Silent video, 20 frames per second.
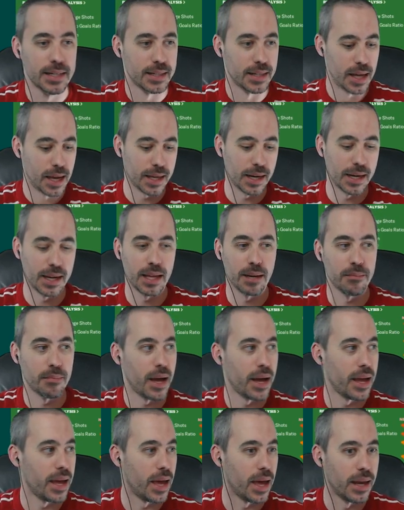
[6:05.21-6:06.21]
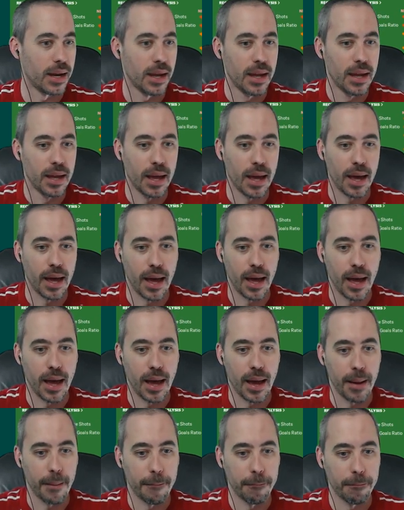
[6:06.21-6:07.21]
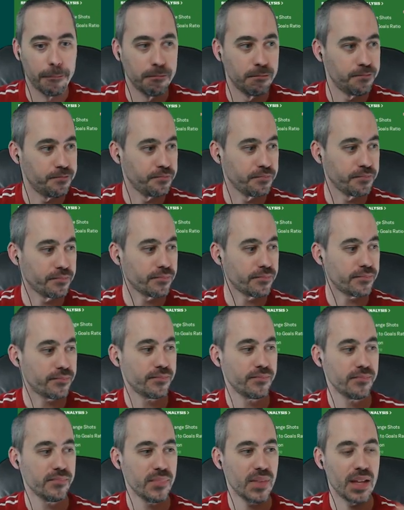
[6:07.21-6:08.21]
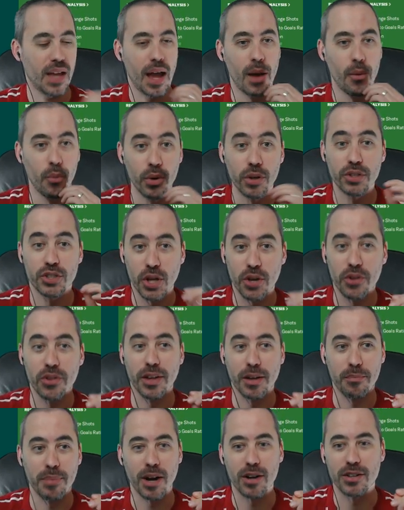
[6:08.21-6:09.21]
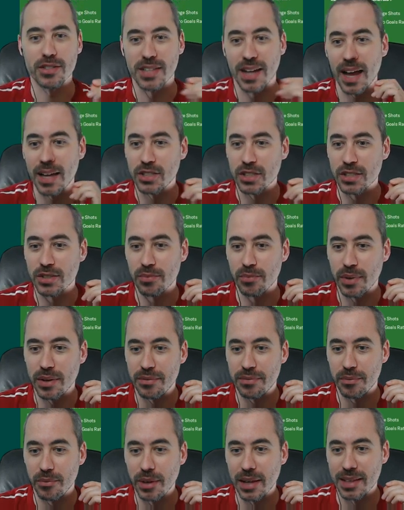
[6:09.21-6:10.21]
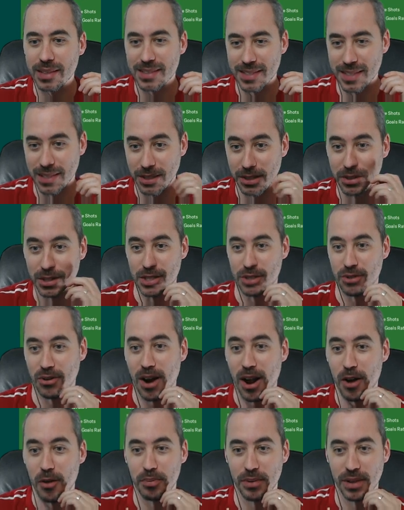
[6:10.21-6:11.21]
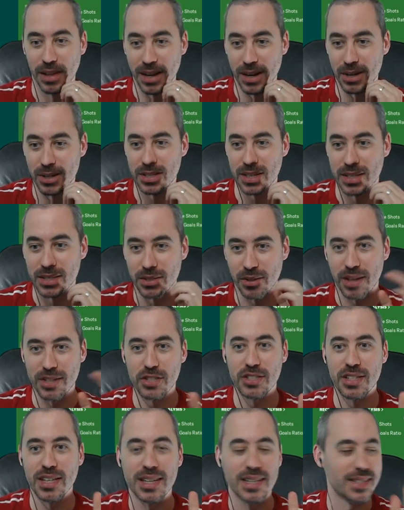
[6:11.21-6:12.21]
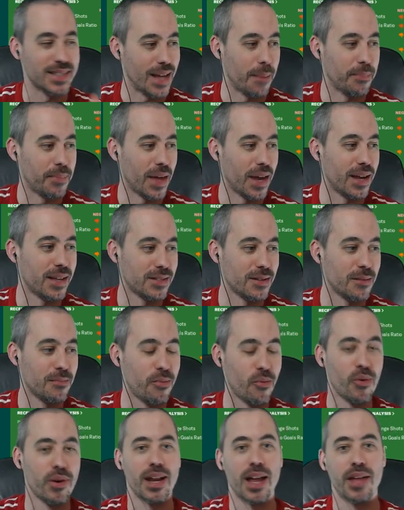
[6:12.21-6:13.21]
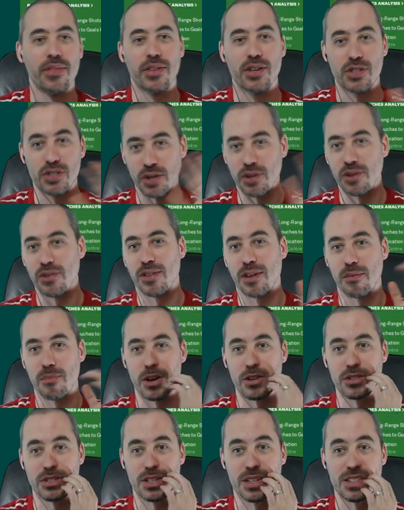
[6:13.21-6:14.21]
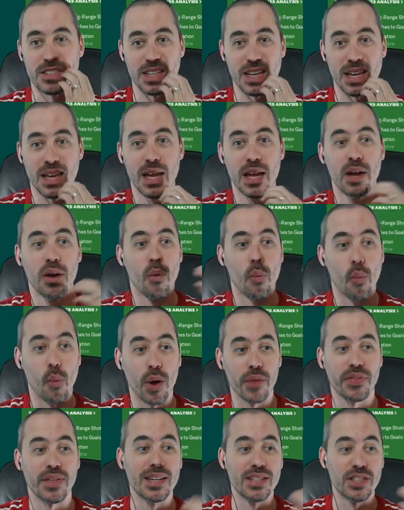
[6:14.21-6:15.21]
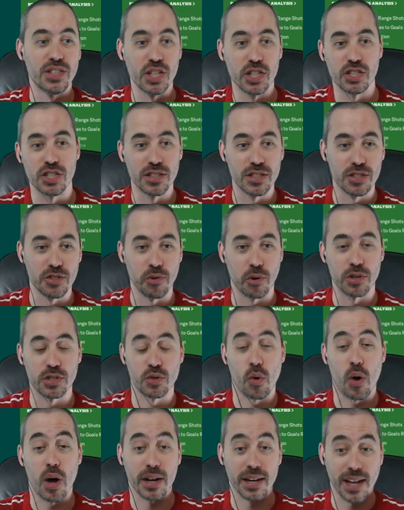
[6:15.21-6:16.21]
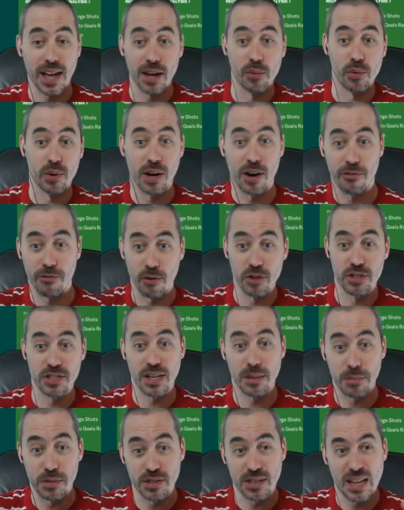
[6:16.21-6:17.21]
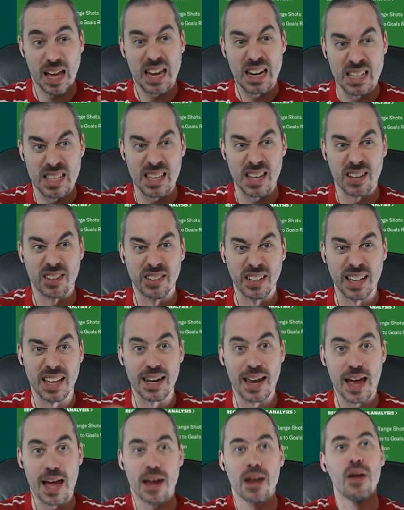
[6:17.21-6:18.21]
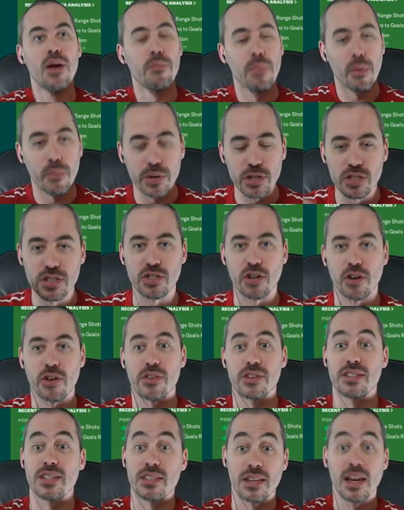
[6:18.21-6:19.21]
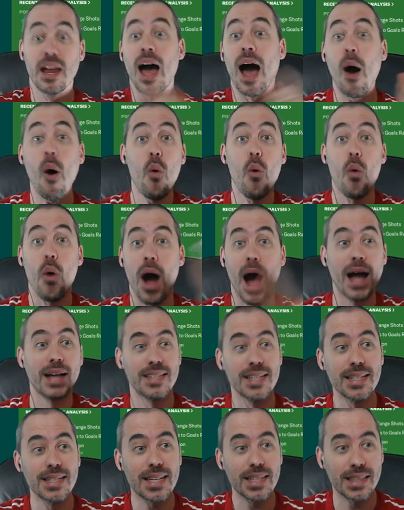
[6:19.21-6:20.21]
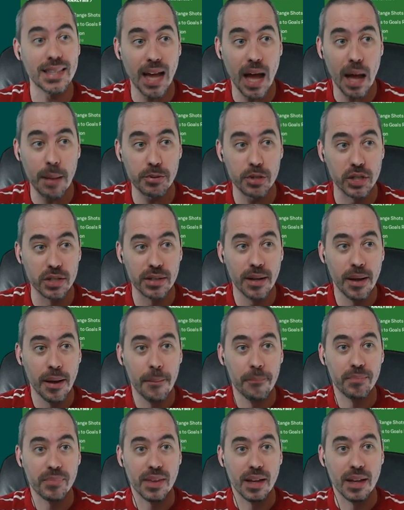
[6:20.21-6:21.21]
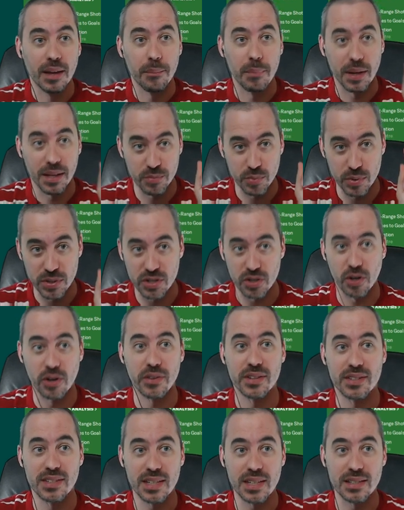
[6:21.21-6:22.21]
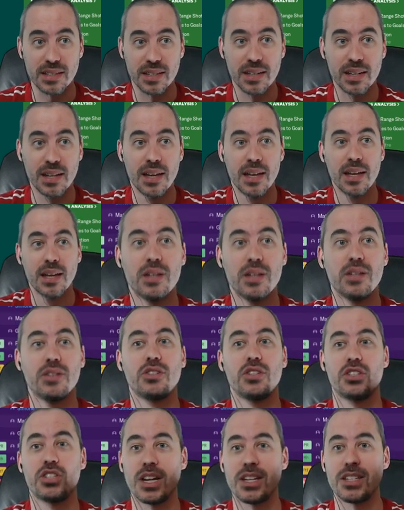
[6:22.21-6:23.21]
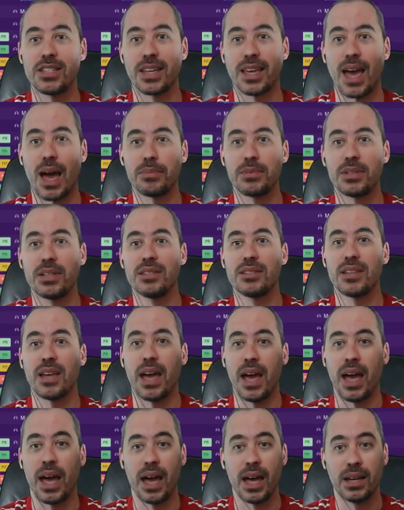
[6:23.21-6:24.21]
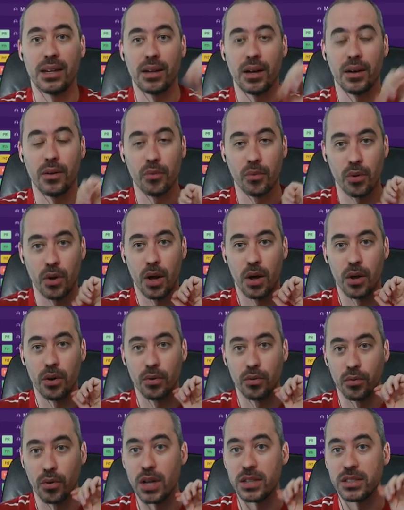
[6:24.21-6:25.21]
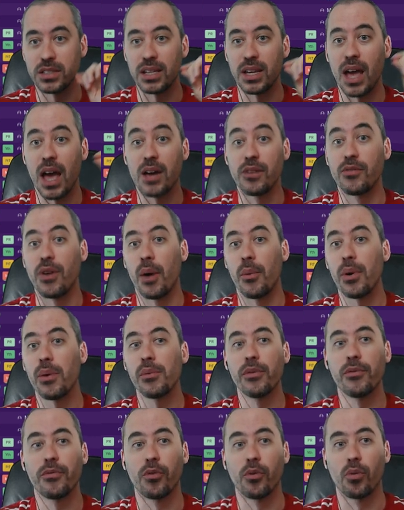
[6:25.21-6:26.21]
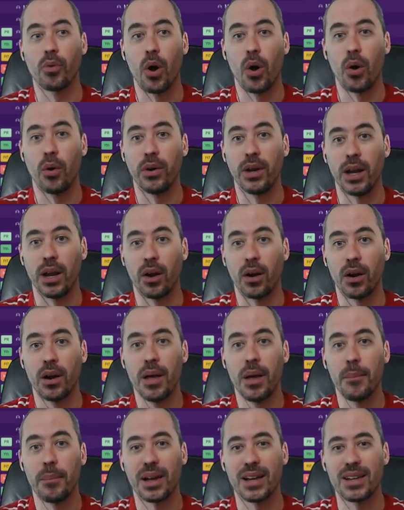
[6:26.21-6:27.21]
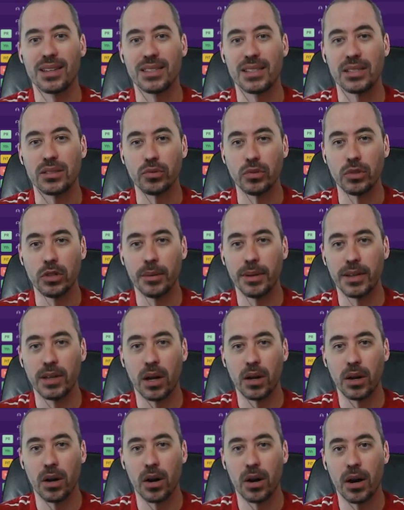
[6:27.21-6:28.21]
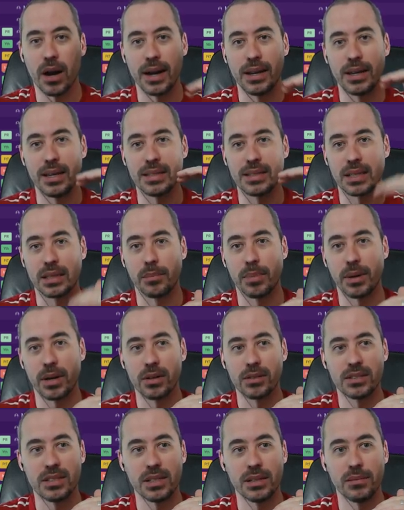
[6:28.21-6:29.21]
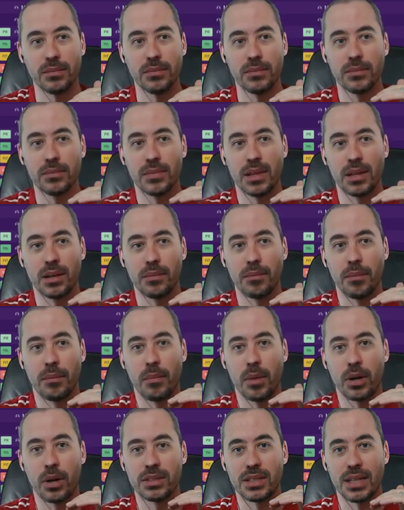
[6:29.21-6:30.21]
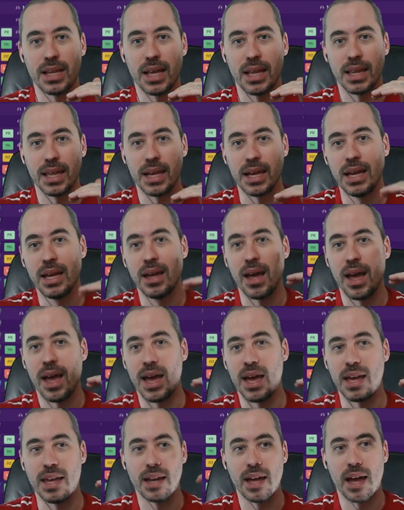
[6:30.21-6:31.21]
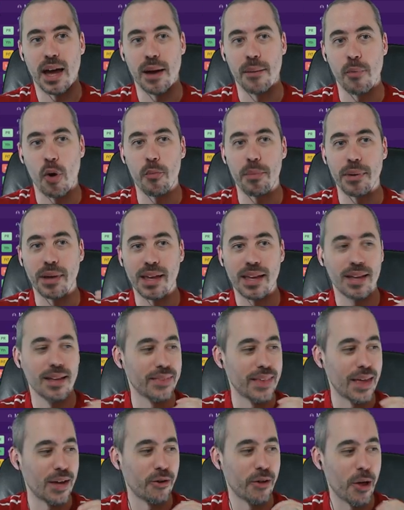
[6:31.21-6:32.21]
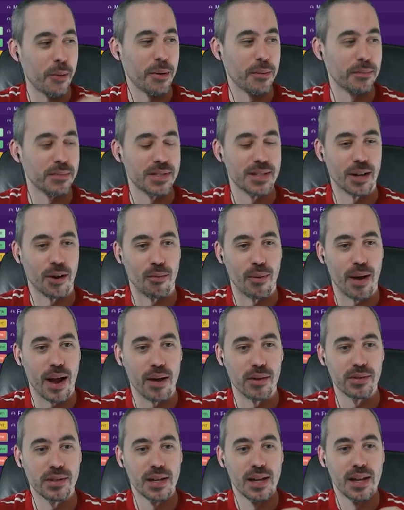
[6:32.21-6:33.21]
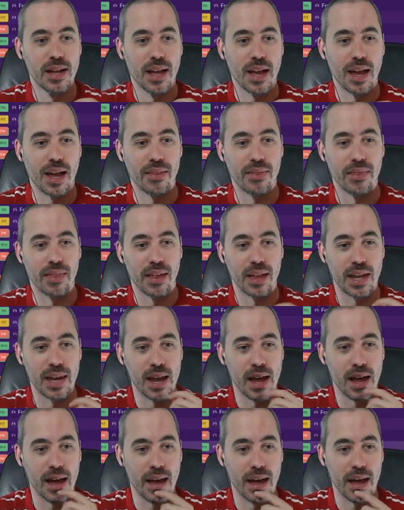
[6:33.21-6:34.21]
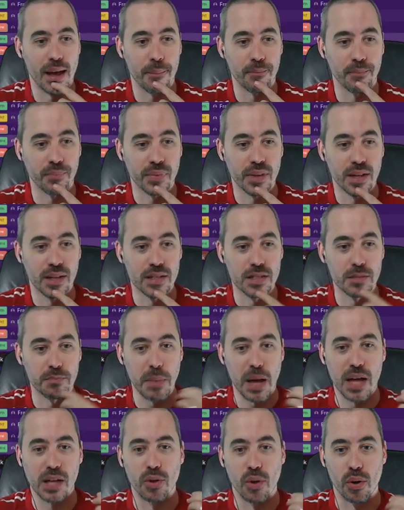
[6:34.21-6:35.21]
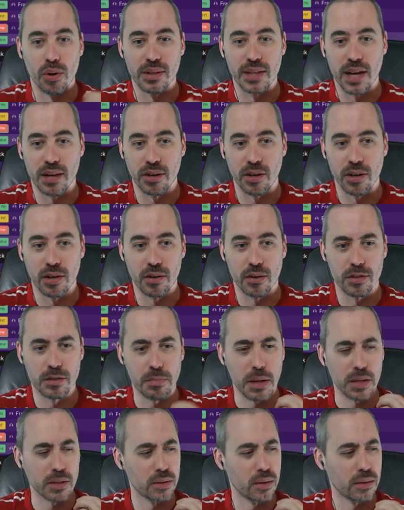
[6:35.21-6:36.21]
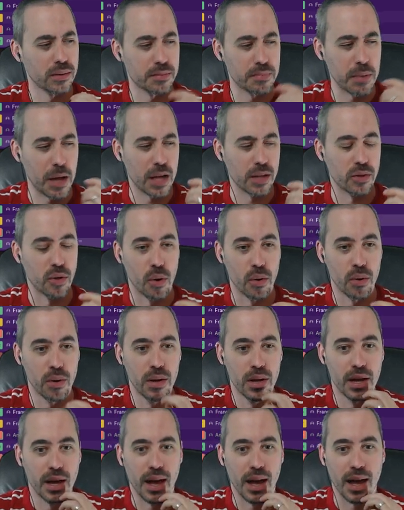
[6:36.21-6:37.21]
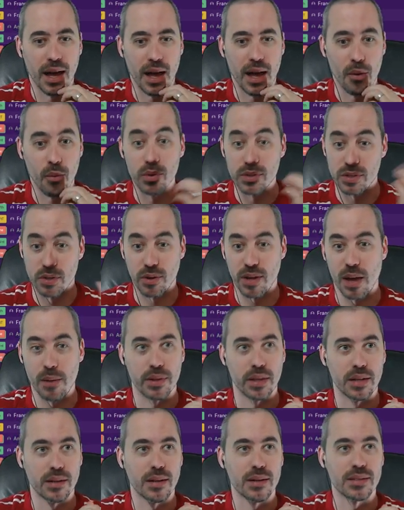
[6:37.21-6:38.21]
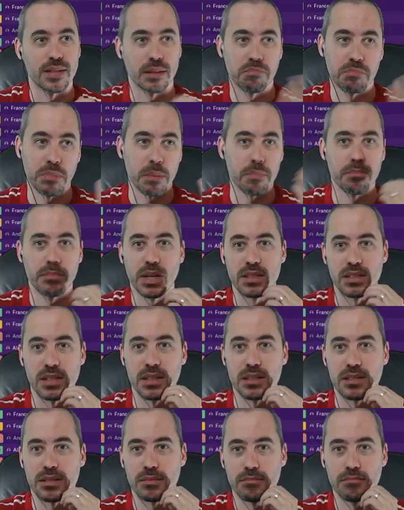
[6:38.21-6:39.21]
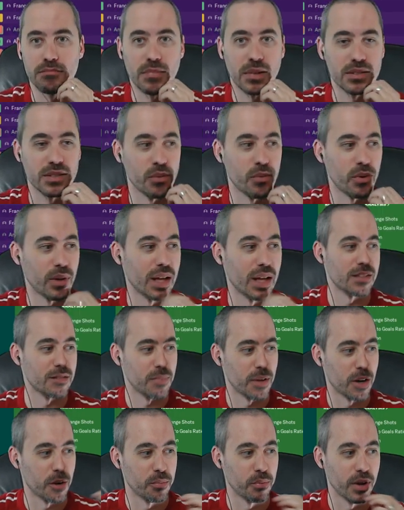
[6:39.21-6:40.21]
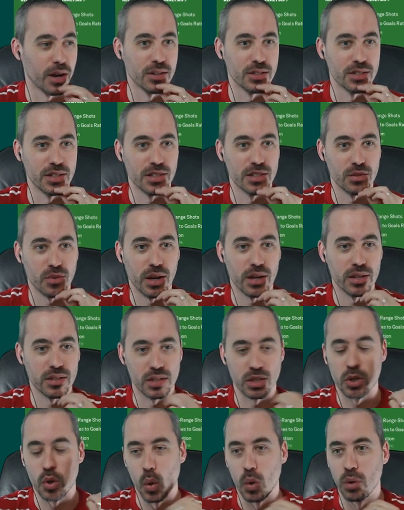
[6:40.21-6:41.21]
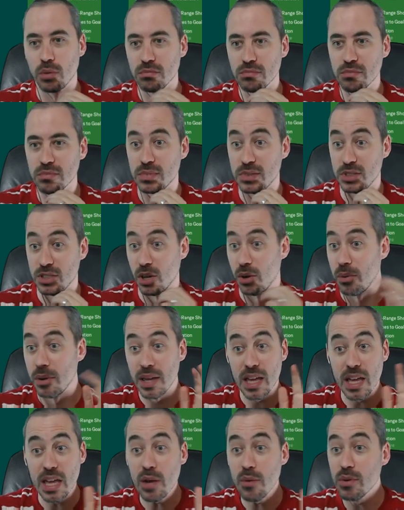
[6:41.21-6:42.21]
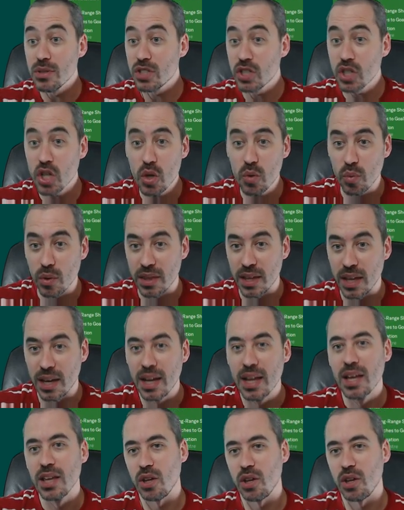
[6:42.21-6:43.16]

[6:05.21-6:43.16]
Not gonna get in my head. Um I will show you the comparison. I just we've we continue to trial players, and so I just need to stop that at some point and then show you the comparison to see what the additions to our squad and kind of what our first team is kind of settling in at. But we just started the season. Ooh, I did get the option because we started the season to change the captains and uh, Rossi. And I went with Verone here because he's a little bit younger and he's got the better team than Martinelli. And I'm hoping he, that'll help him stick around. And then um, Spano down here, or Spano, Spano uh, was okay with it. He's like, yep, makes sense. I was like, we some better players in the squad. He's like, cool. So he was good with it.